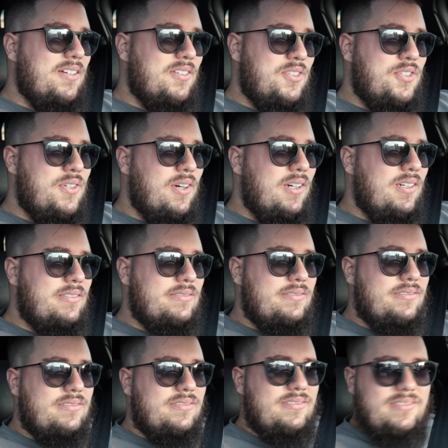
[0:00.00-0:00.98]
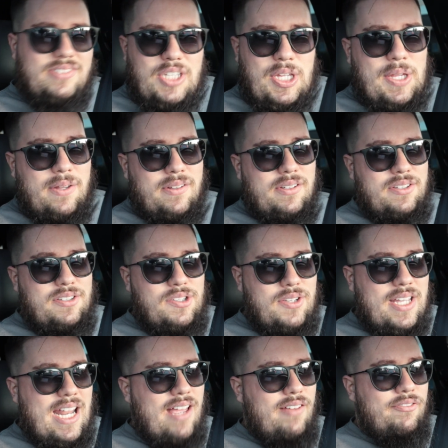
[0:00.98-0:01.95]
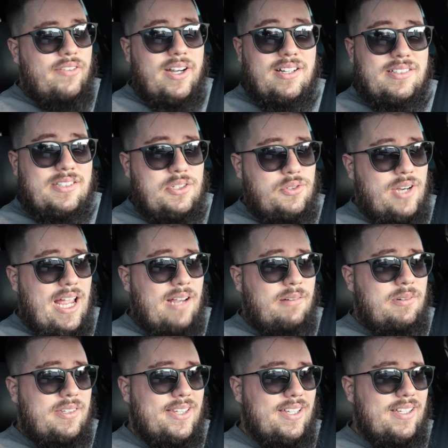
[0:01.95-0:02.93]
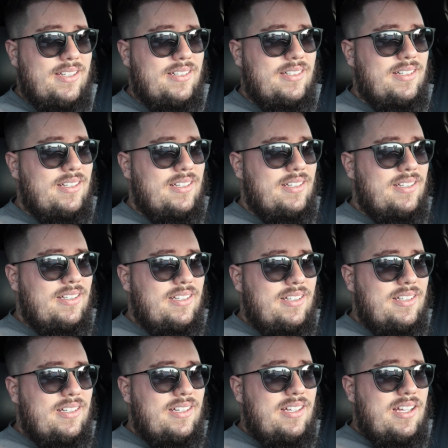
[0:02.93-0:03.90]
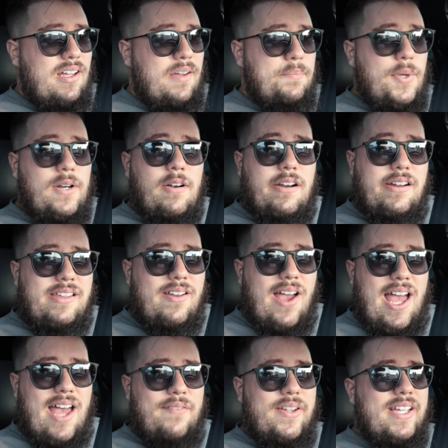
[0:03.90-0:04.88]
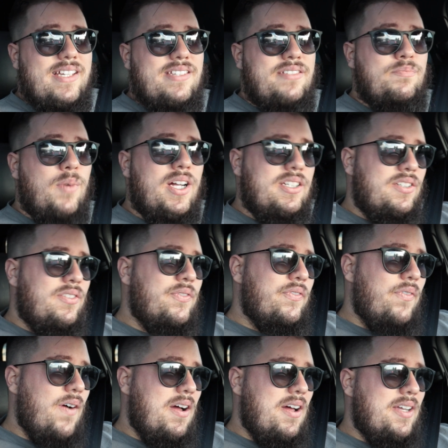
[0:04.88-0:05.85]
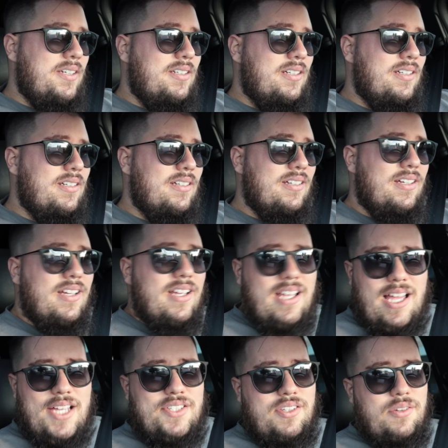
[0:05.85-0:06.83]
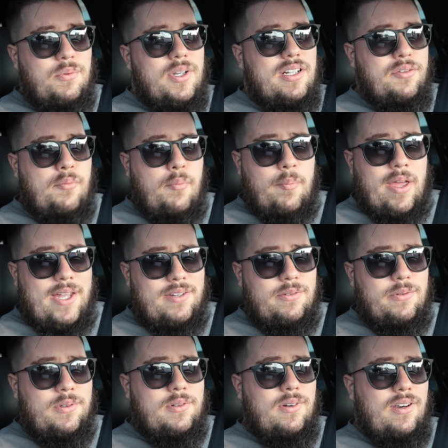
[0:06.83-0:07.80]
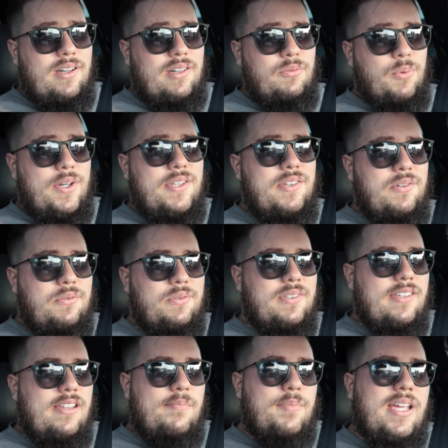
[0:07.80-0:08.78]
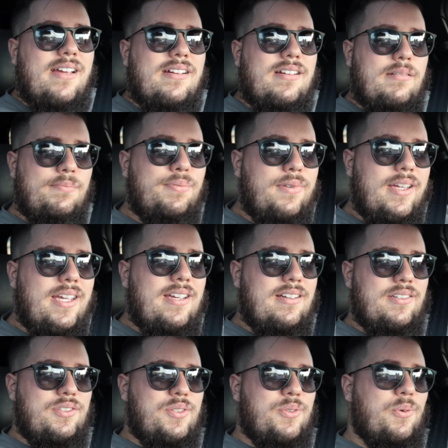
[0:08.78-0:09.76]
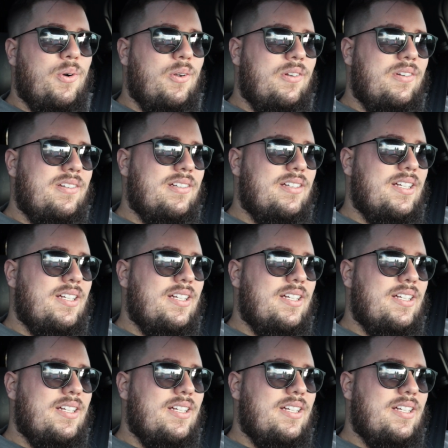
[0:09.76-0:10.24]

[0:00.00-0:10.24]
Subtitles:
Sure, you can have fun on the track with it, but are you having as much fun as you would in a manual car where you can be in complete control?